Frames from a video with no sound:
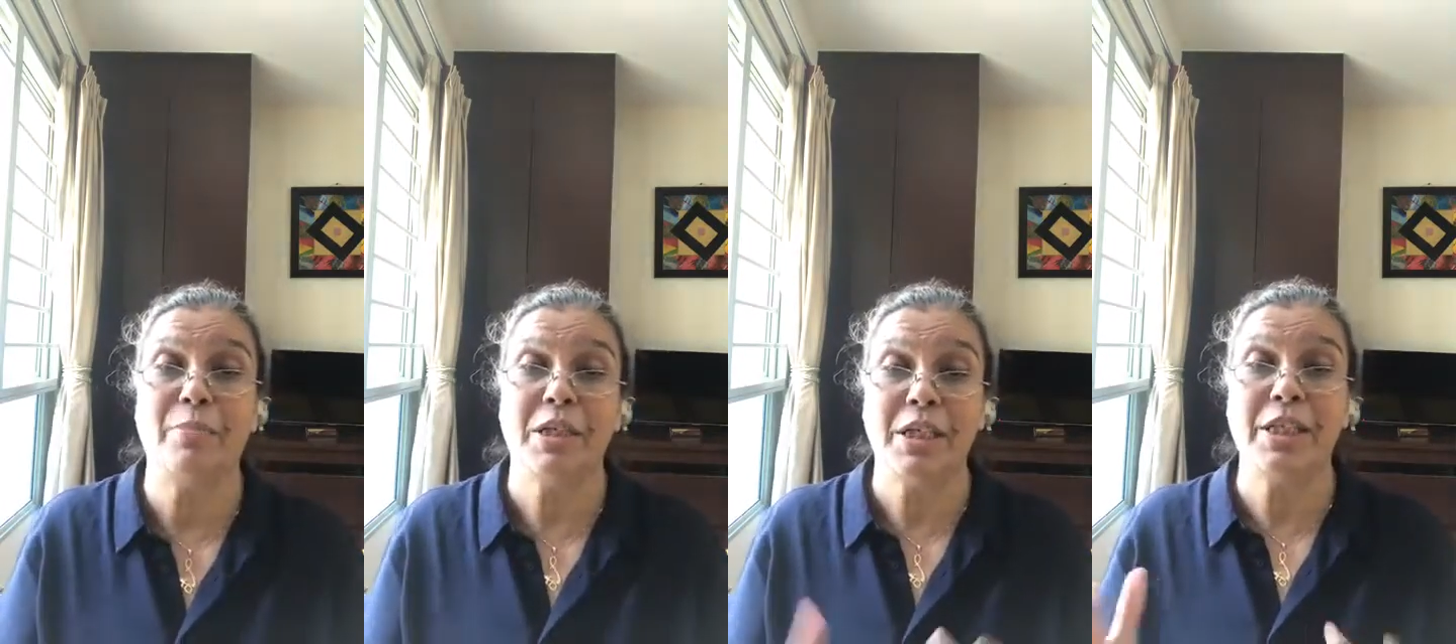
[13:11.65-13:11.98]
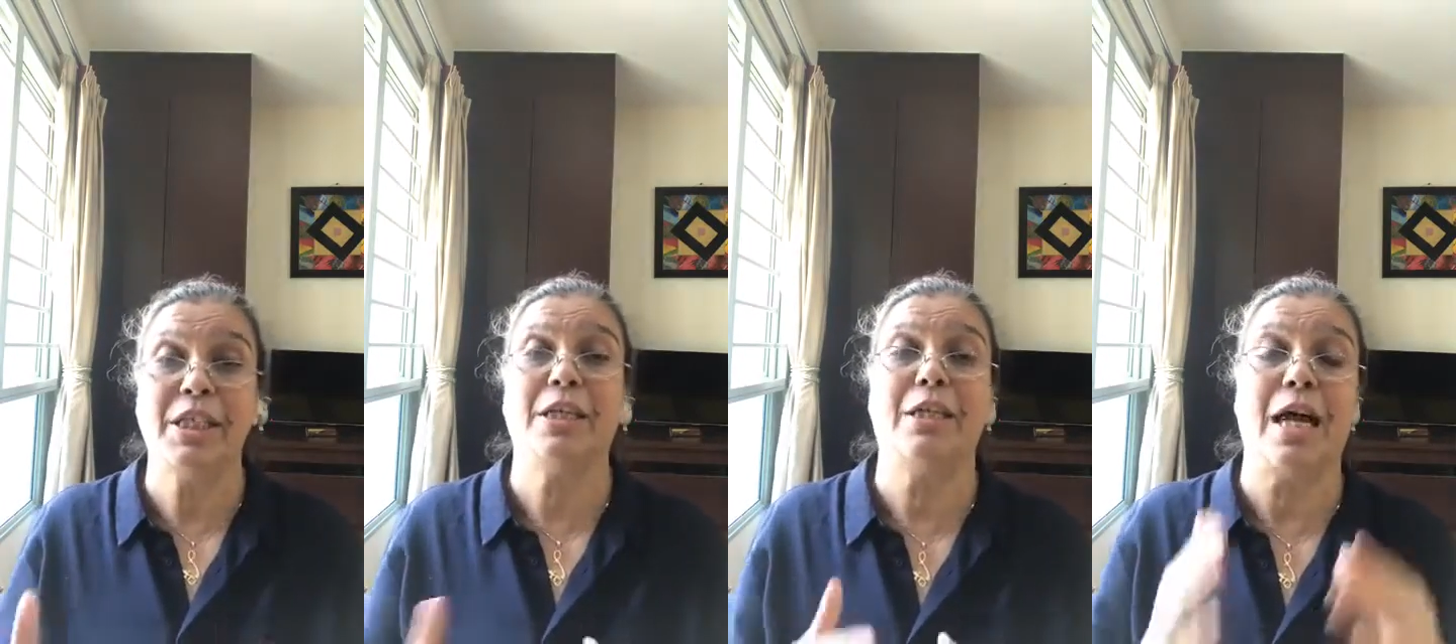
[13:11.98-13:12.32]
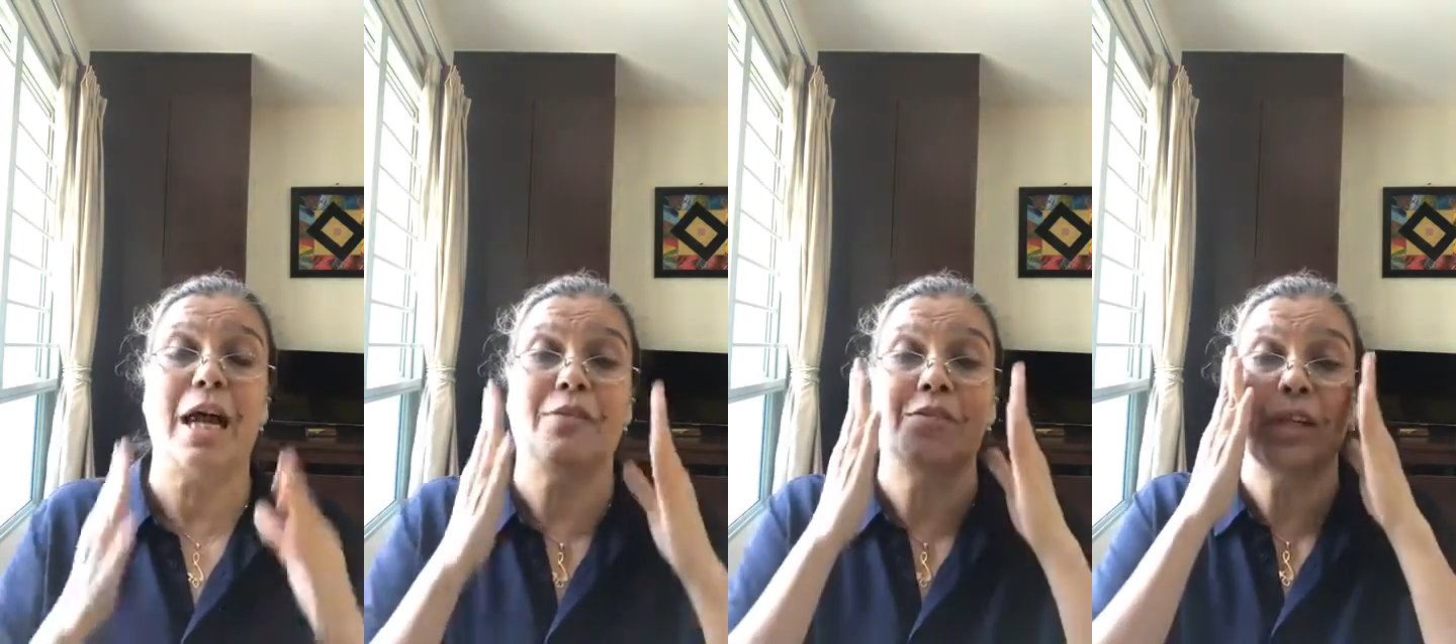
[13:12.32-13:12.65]
But here
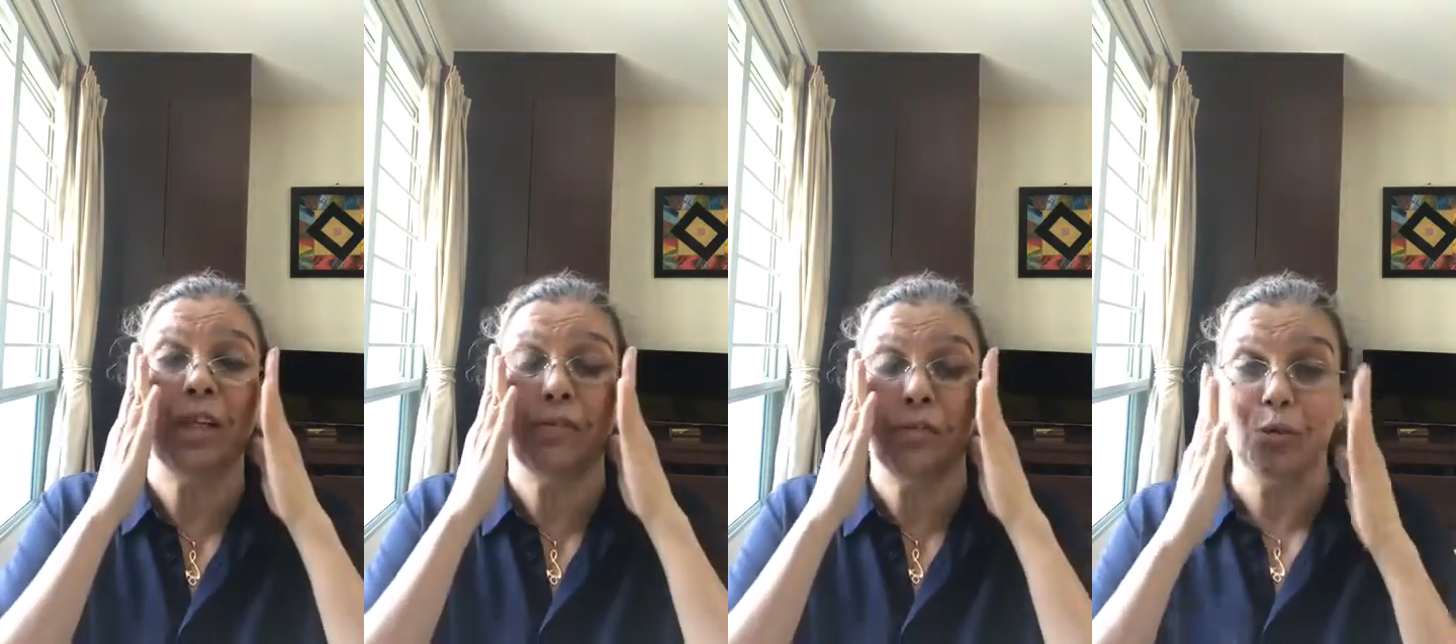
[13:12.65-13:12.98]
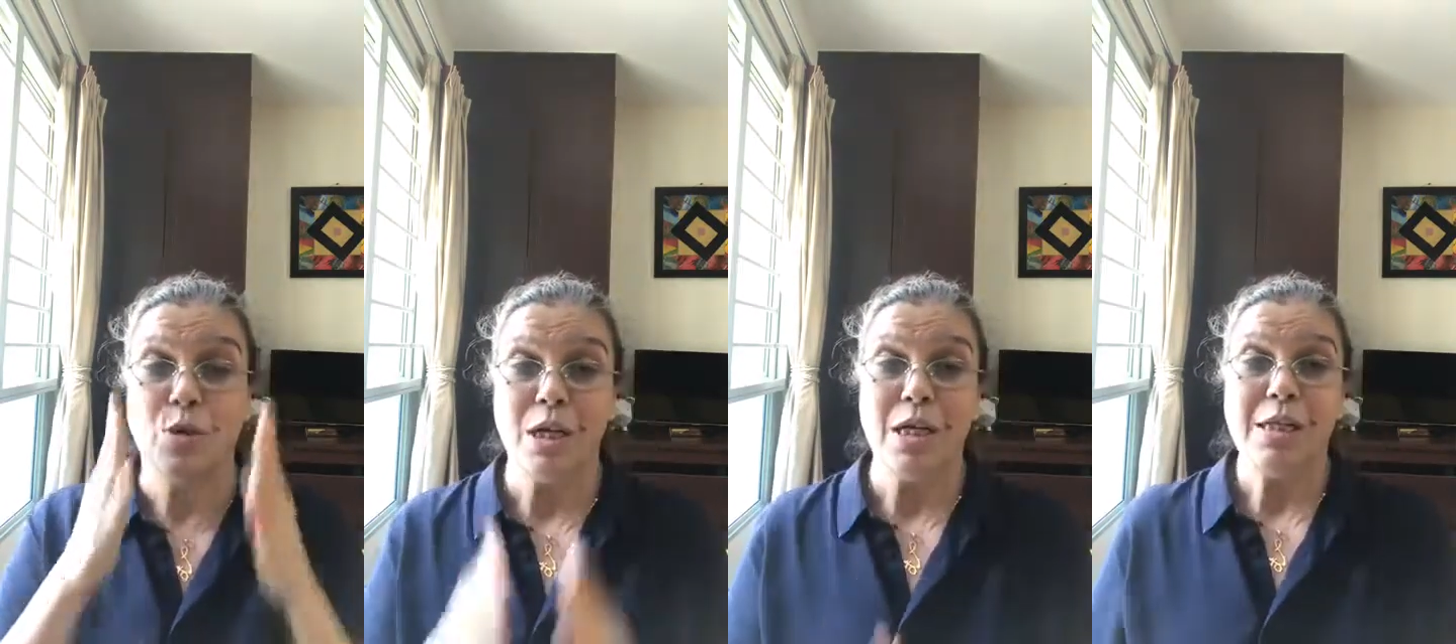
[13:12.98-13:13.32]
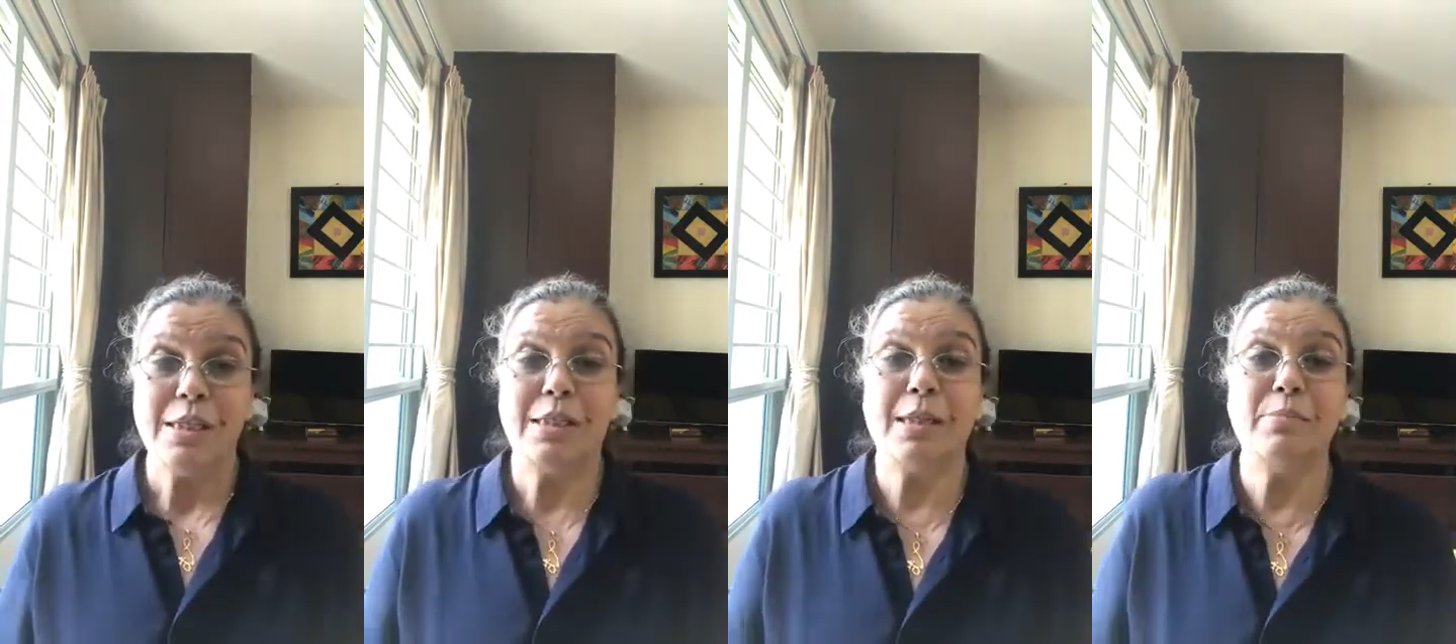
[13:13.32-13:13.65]
I will give you
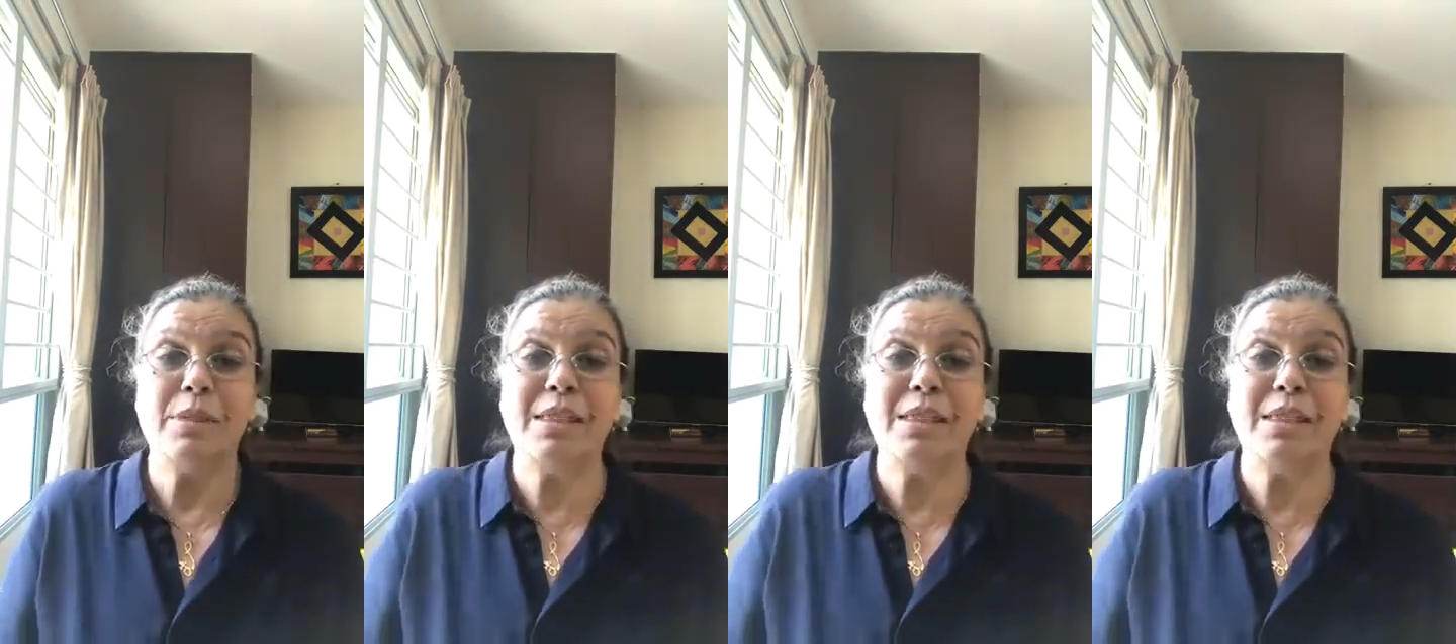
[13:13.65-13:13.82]
some